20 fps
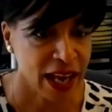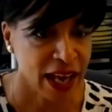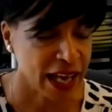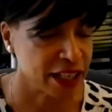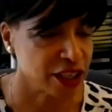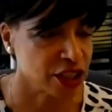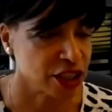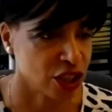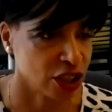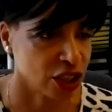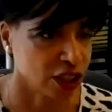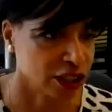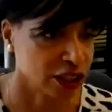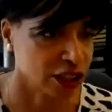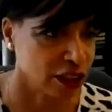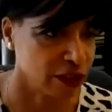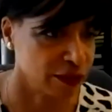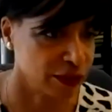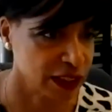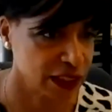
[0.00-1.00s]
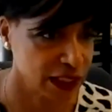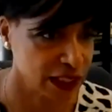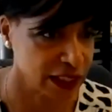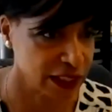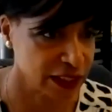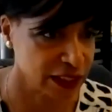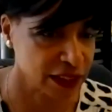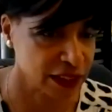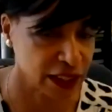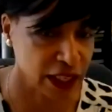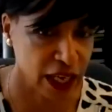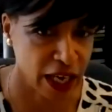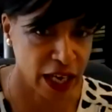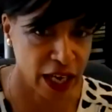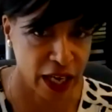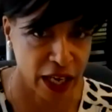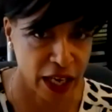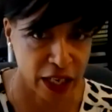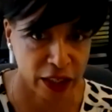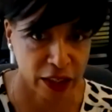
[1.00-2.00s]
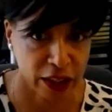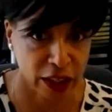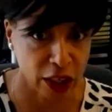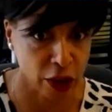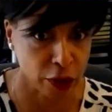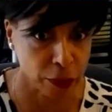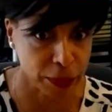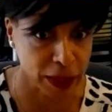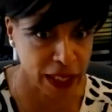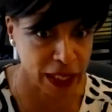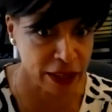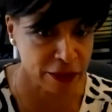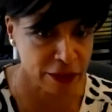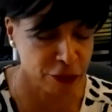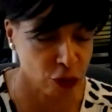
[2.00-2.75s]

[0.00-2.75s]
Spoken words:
HR services globally